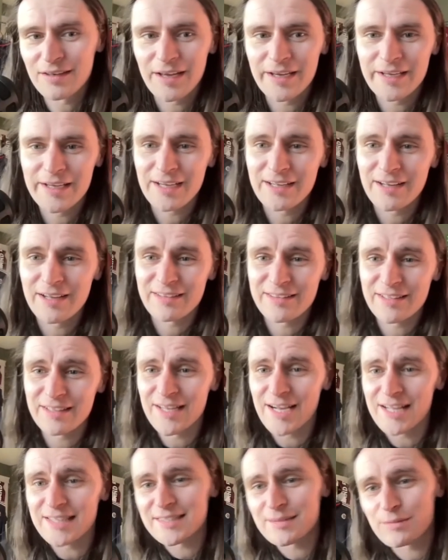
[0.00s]
Like I
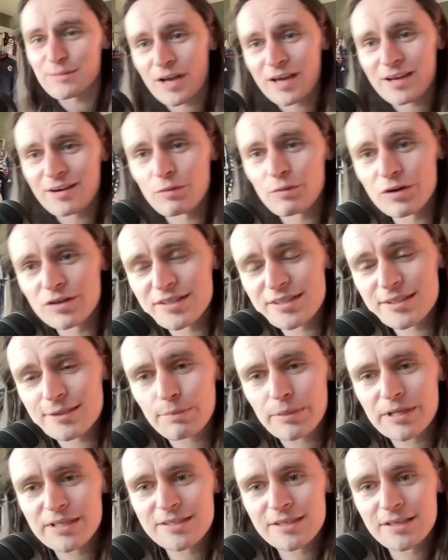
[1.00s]
think that's kind of what's
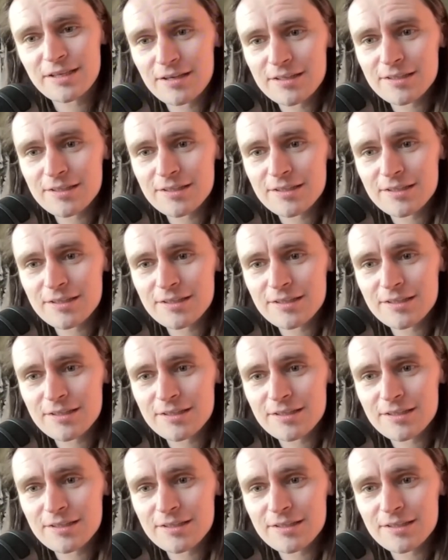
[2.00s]
splitting